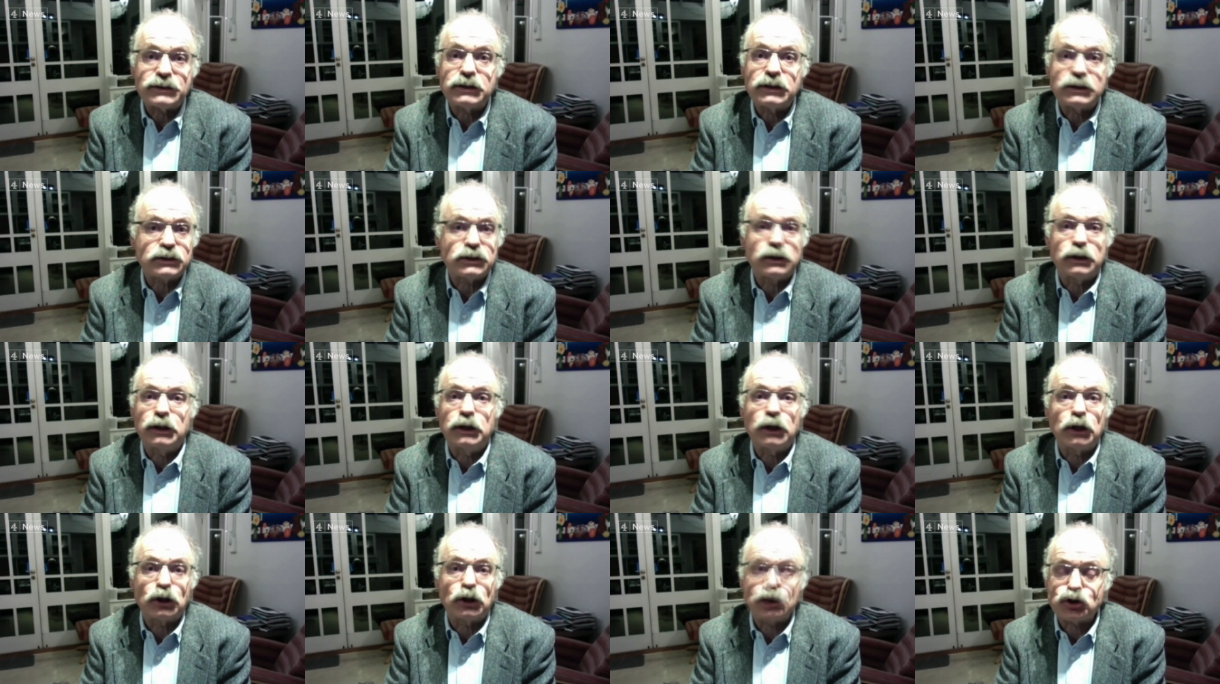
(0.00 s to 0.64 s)
It's
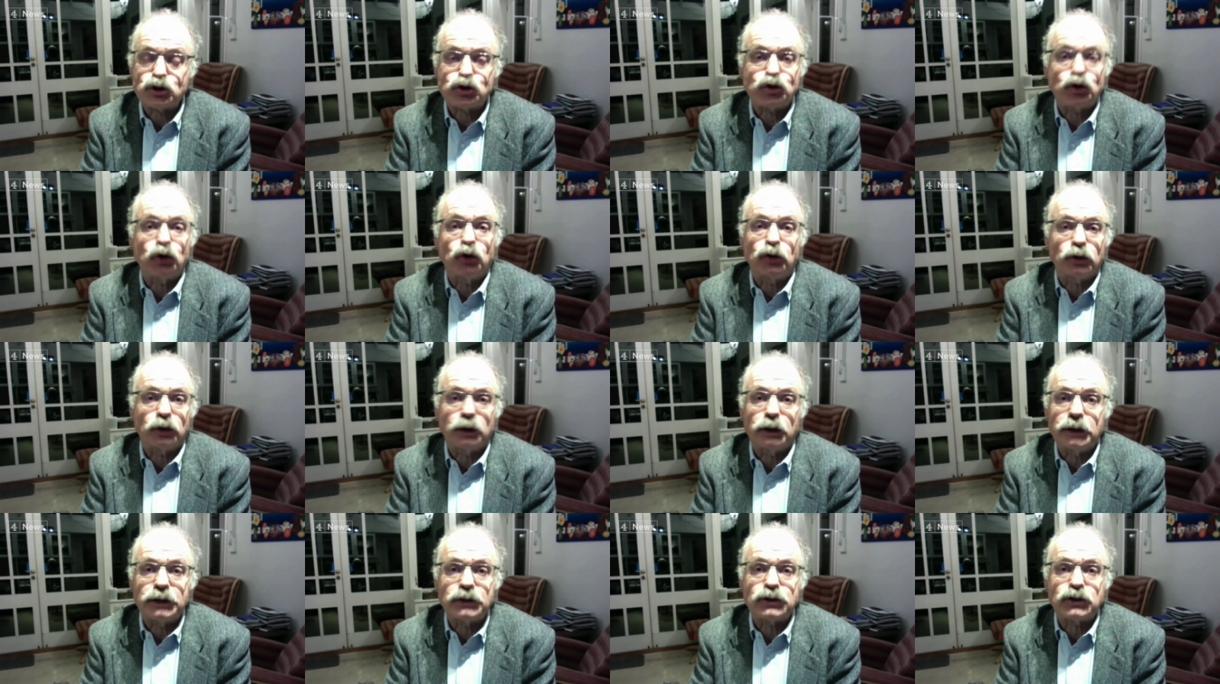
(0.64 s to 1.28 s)
an
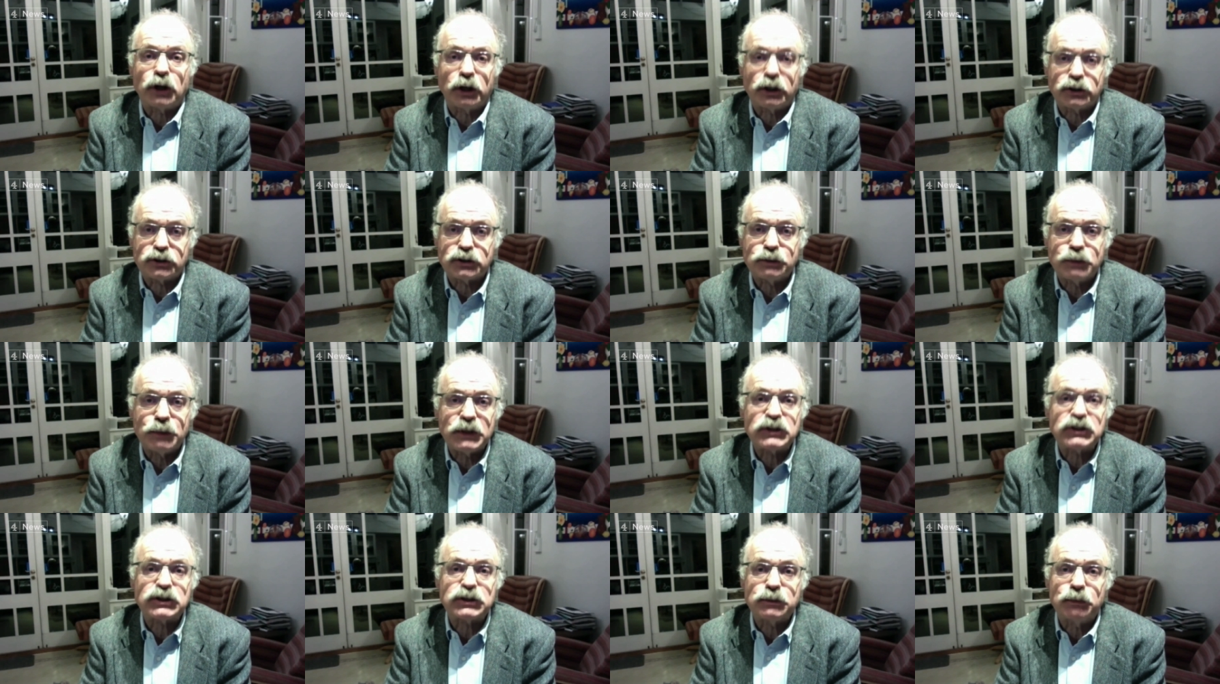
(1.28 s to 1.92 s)
extraordinarily
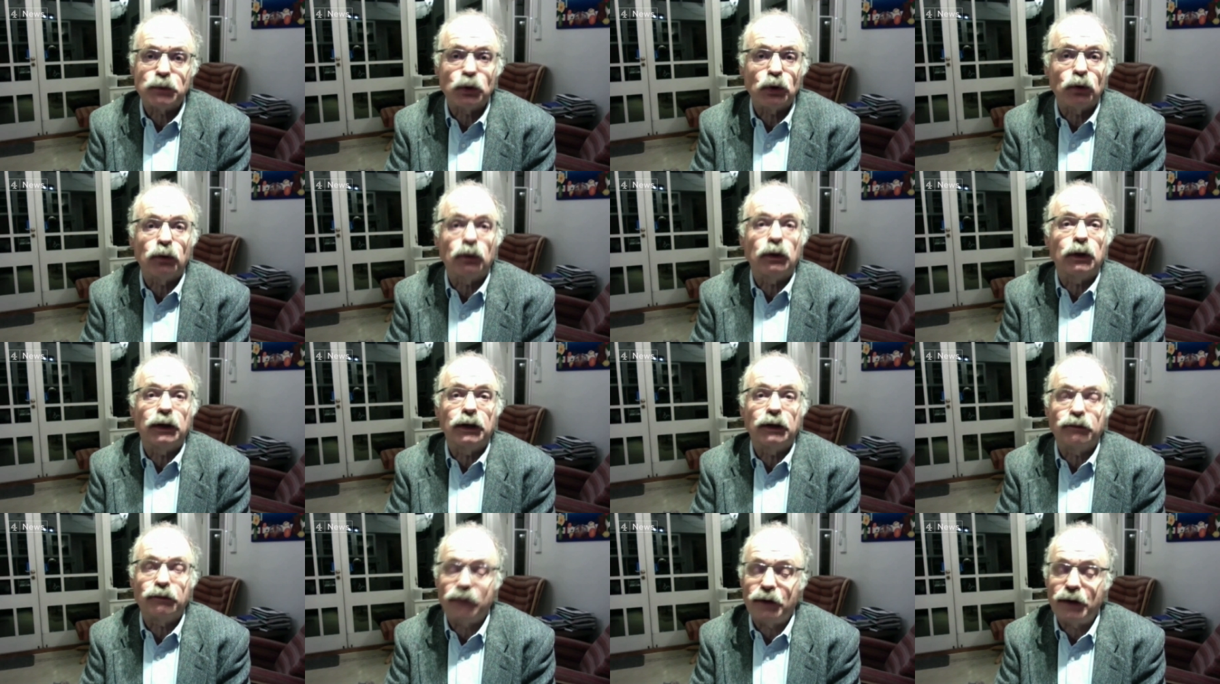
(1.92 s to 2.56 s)
transmissible
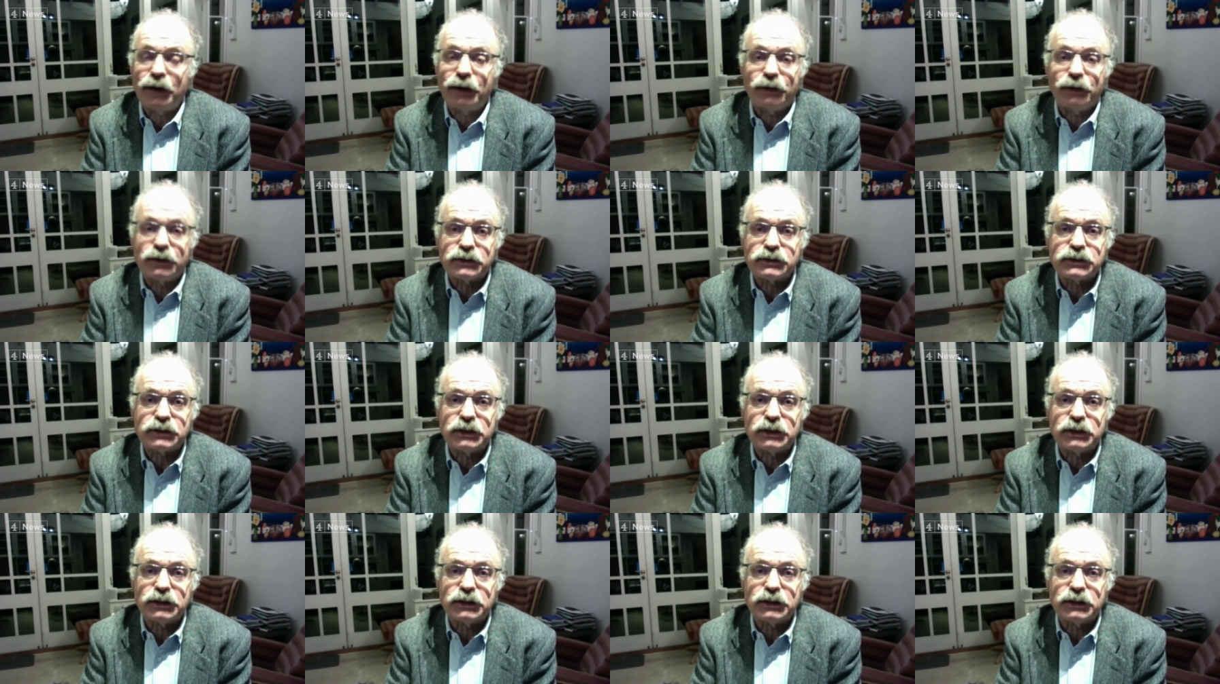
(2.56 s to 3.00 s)
uh, virus.